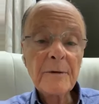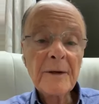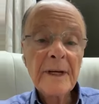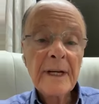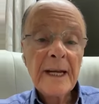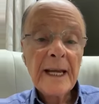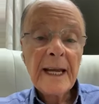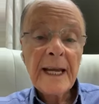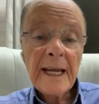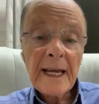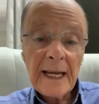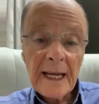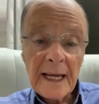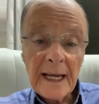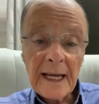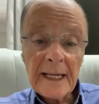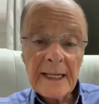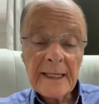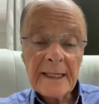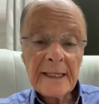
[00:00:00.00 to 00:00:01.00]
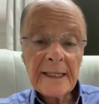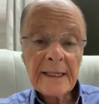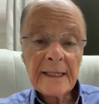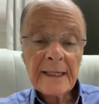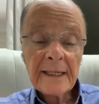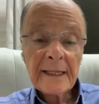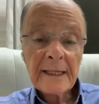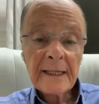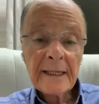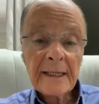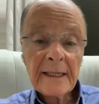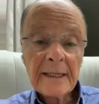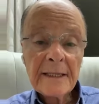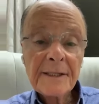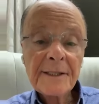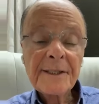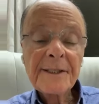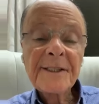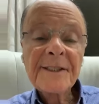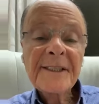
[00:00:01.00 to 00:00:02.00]
So He
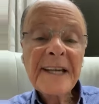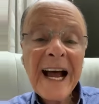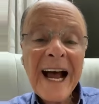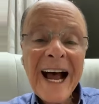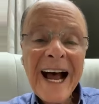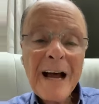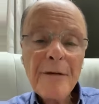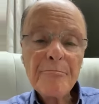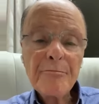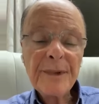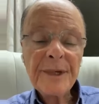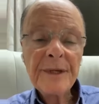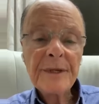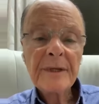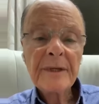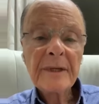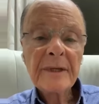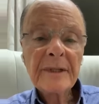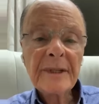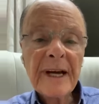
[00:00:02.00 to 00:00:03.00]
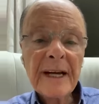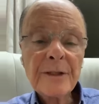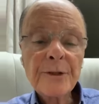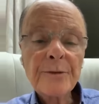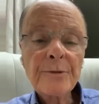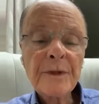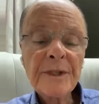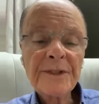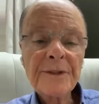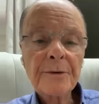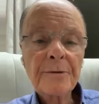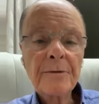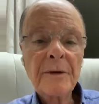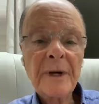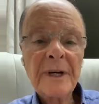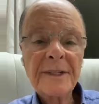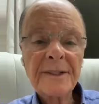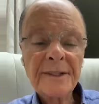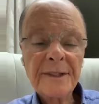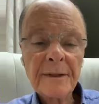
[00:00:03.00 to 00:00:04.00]
knows your
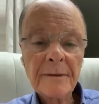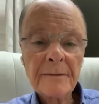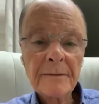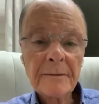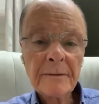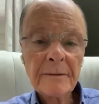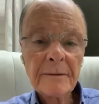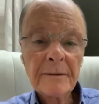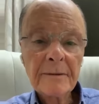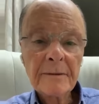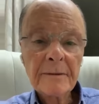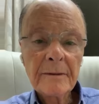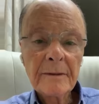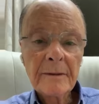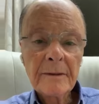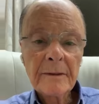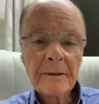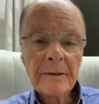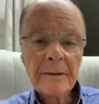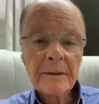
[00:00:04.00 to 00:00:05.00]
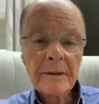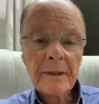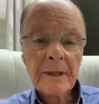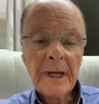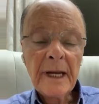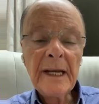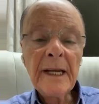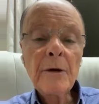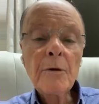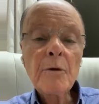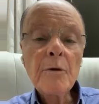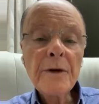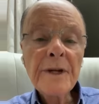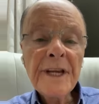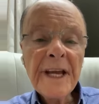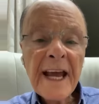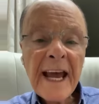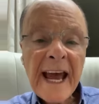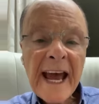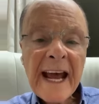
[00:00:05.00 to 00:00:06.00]
situation,
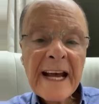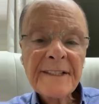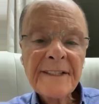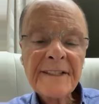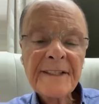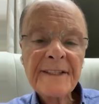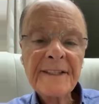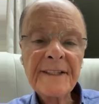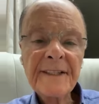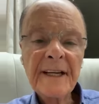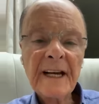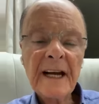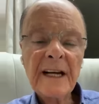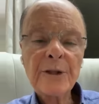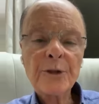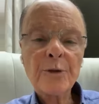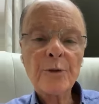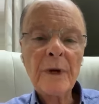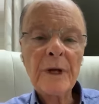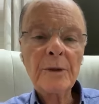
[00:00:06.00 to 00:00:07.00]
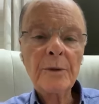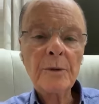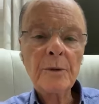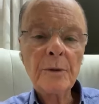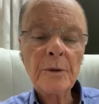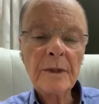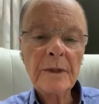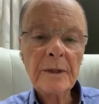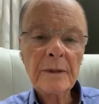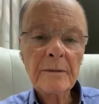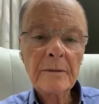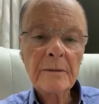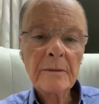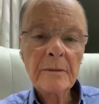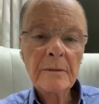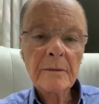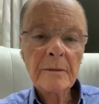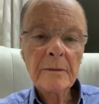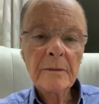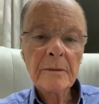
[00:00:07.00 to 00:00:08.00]
He knows your pain,
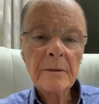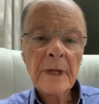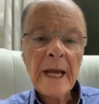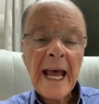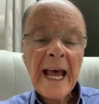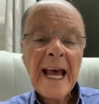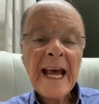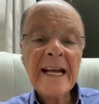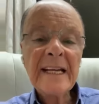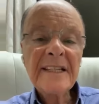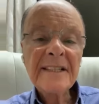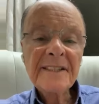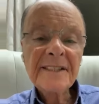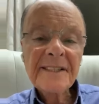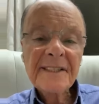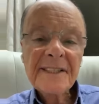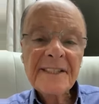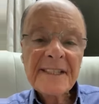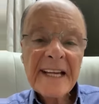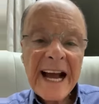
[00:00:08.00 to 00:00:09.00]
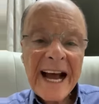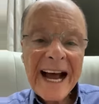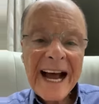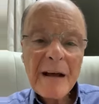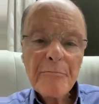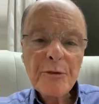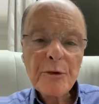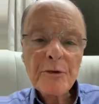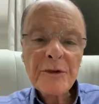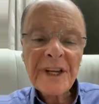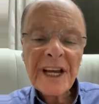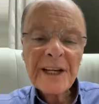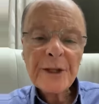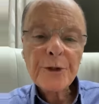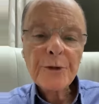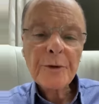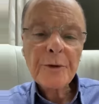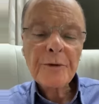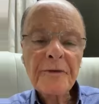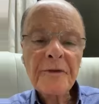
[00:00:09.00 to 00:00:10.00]
He knows
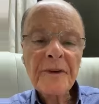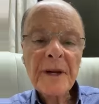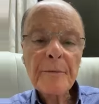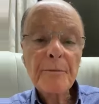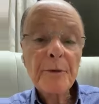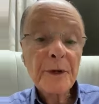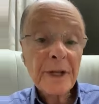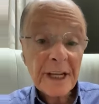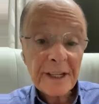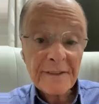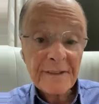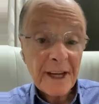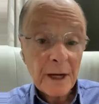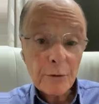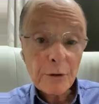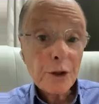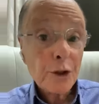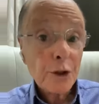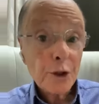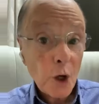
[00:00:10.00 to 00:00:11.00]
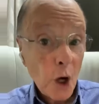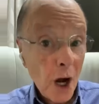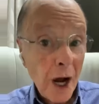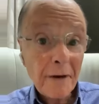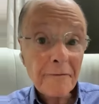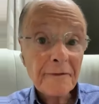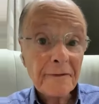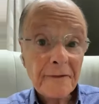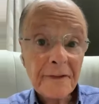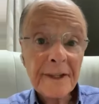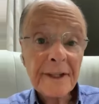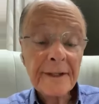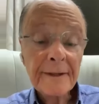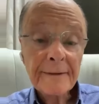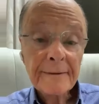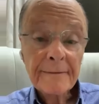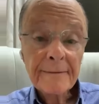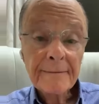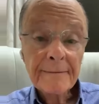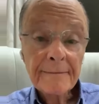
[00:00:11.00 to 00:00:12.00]
what is to suffer because God
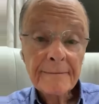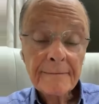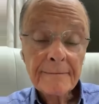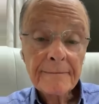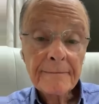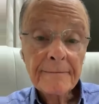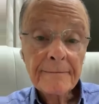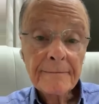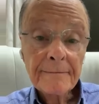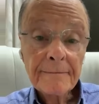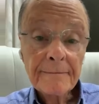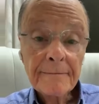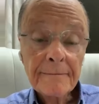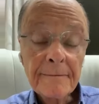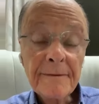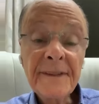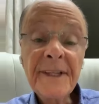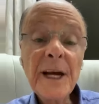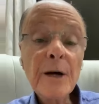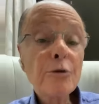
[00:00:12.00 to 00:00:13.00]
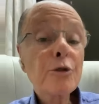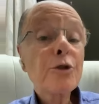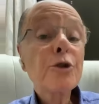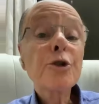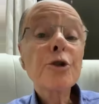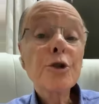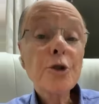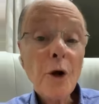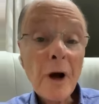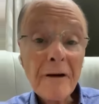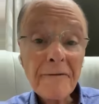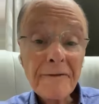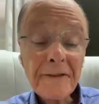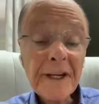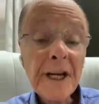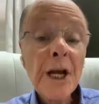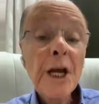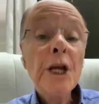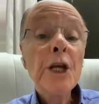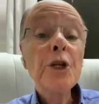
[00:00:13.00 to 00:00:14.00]
suffers. God
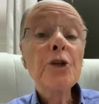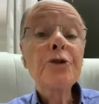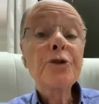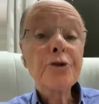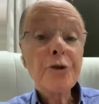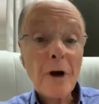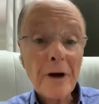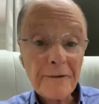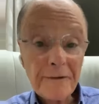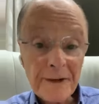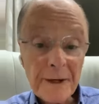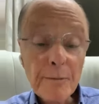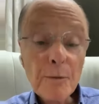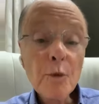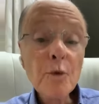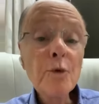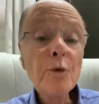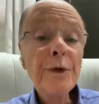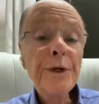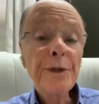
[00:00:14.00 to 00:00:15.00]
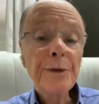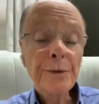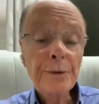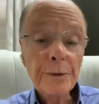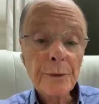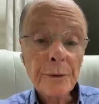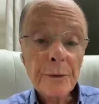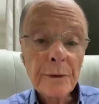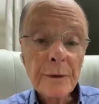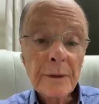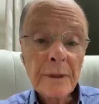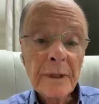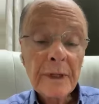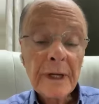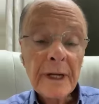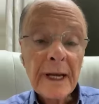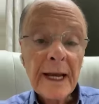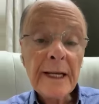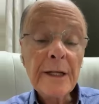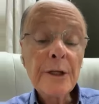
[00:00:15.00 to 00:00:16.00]
suffers, and He suffers a whole
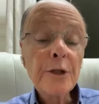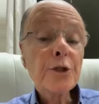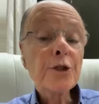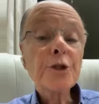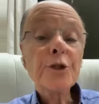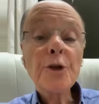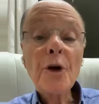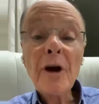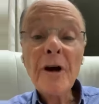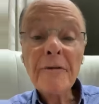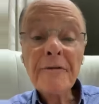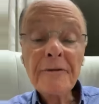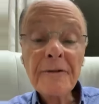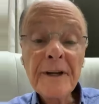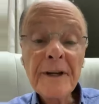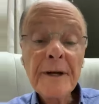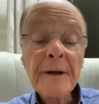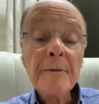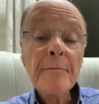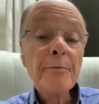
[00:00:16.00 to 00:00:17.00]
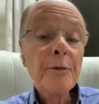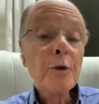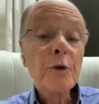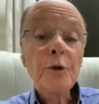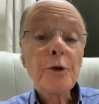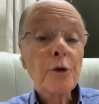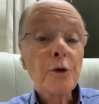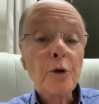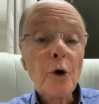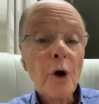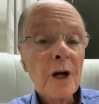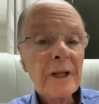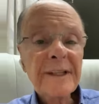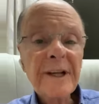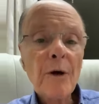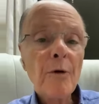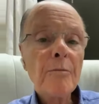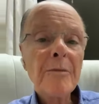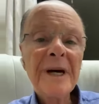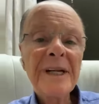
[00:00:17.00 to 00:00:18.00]
lot. He suffers
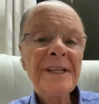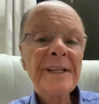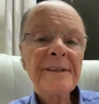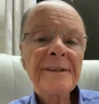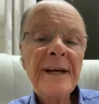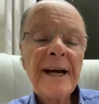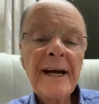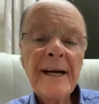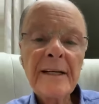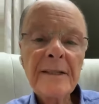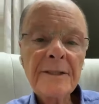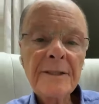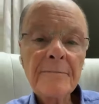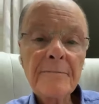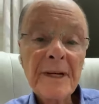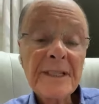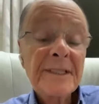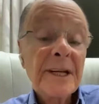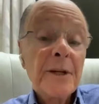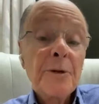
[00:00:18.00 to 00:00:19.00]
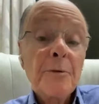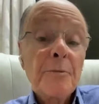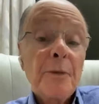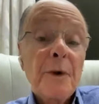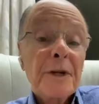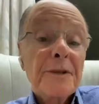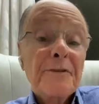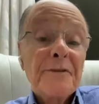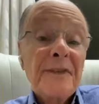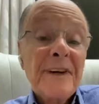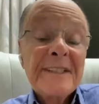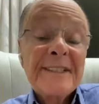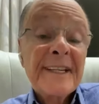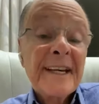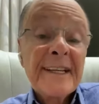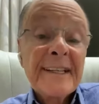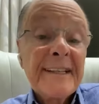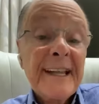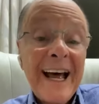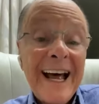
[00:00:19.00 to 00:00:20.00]
for all humanity, but He
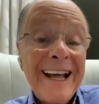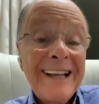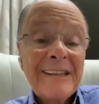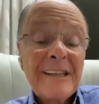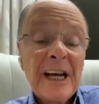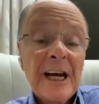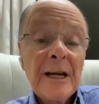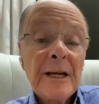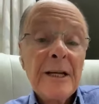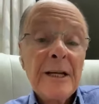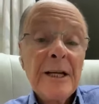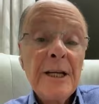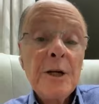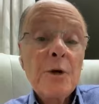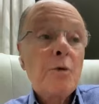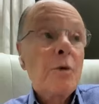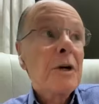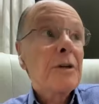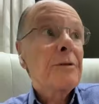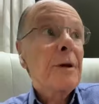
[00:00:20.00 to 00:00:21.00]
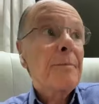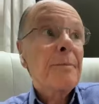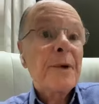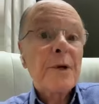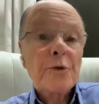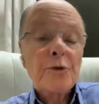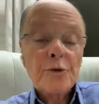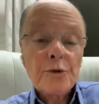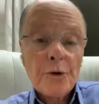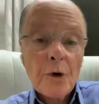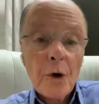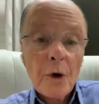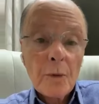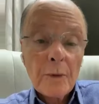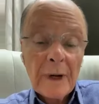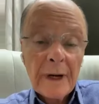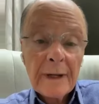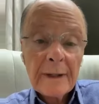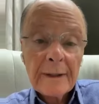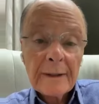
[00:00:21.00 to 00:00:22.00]
cannot do anything as long
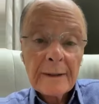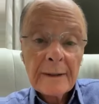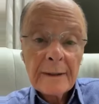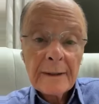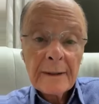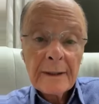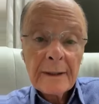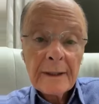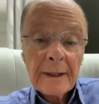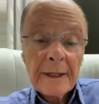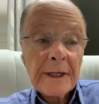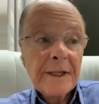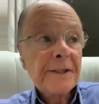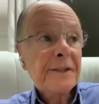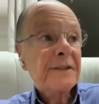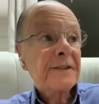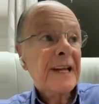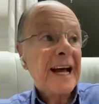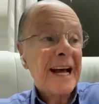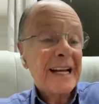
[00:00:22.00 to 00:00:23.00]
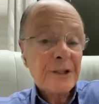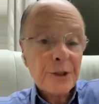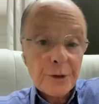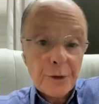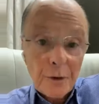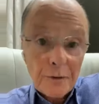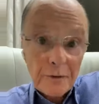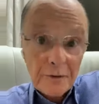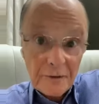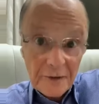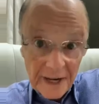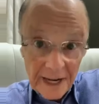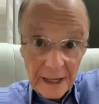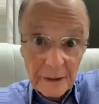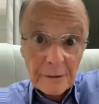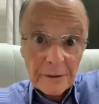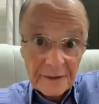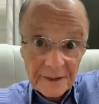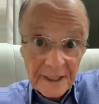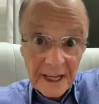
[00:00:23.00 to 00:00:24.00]
as the person who is
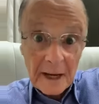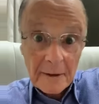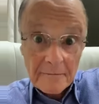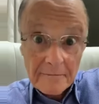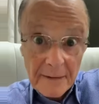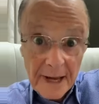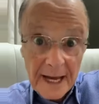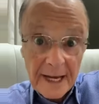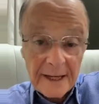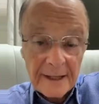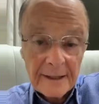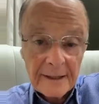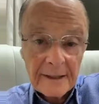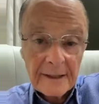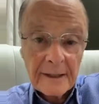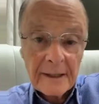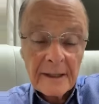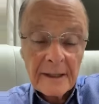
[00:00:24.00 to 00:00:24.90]
suffering as well